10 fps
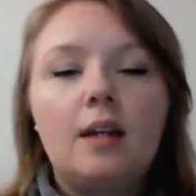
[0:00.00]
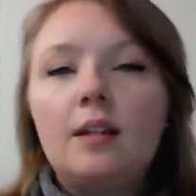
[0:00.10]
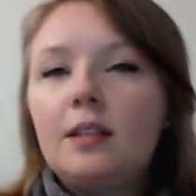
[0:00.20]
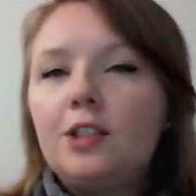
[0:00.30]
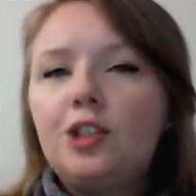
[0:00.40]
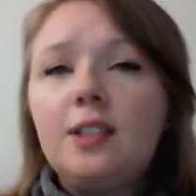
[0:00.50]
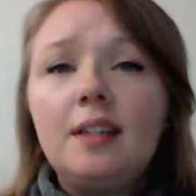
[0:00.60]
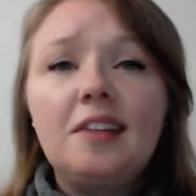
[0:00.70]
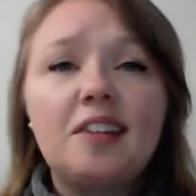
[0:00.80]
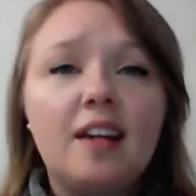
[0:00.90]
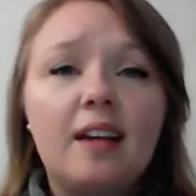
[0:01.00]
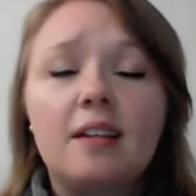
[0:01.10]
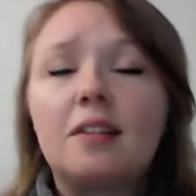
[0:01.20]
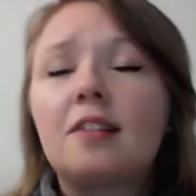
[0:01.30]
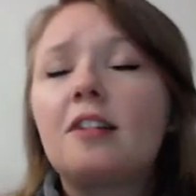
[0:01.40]
She sang
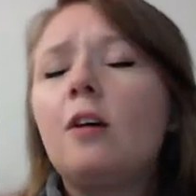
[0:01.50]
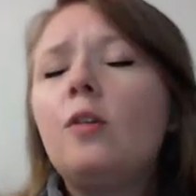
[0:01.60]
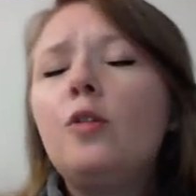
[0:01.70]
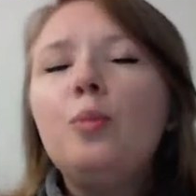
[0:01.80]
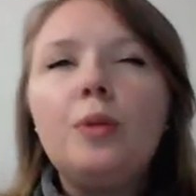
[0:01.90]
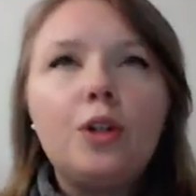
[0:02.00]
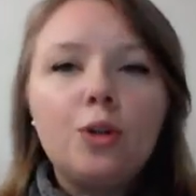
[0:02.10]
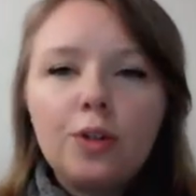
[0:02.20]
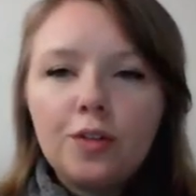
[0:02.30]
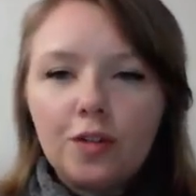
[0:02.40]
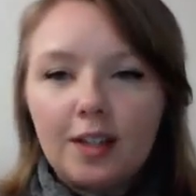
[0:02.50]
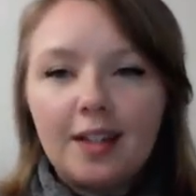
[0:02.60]
so beautifully